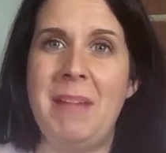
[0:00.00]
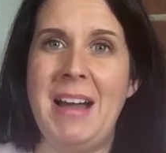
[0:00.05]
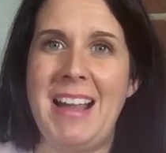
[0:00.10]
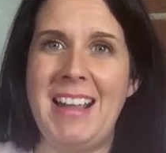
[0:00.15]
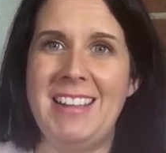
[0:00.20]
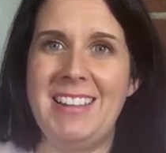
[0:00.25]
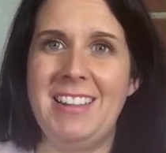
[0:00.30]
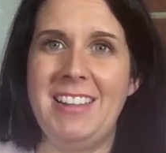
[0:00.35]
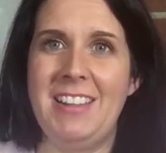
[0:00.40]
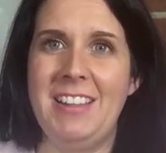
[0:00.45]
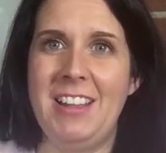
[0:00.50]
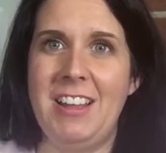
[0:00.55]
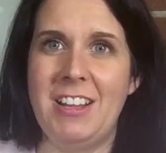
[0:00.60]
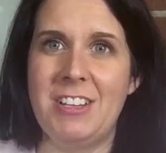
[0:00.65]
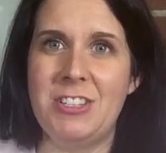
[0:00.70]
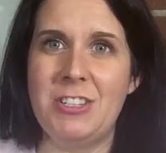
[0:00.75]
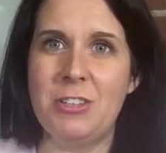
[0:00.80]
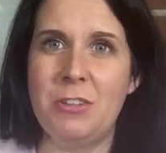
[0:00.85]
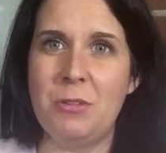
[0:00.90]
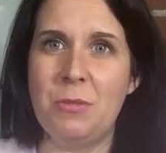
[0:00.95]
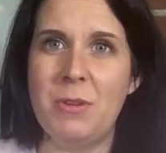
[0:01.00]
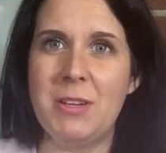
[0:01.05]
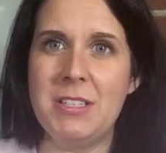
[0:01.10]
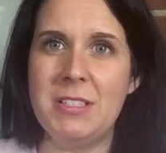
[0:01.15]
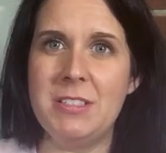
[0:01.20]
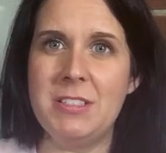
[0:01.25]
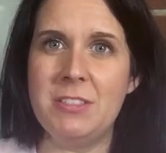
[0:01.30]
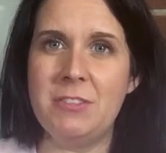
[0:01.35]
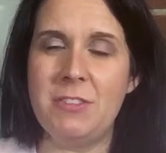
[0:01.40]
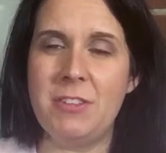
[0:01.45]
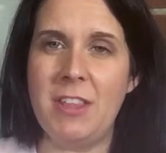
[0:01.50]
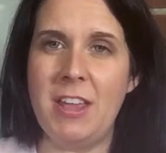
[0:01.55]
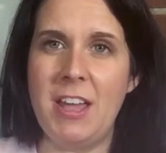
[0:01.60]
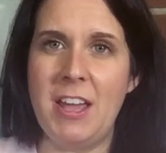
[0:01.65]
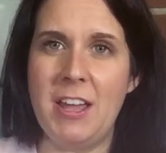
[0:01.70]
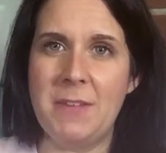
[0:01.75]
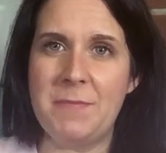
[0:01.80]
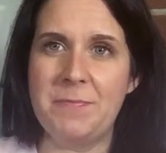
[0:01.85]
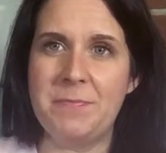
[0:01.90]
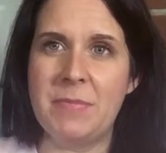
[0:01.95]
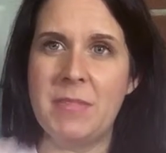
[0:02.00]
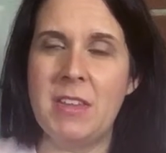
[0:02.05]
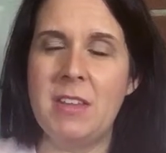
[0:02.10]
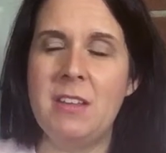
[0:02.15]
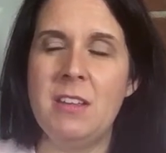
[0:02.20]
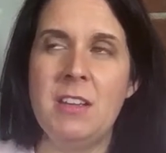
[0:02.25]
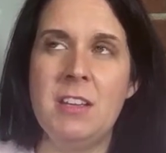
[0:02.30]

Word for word: of biological reasons for that.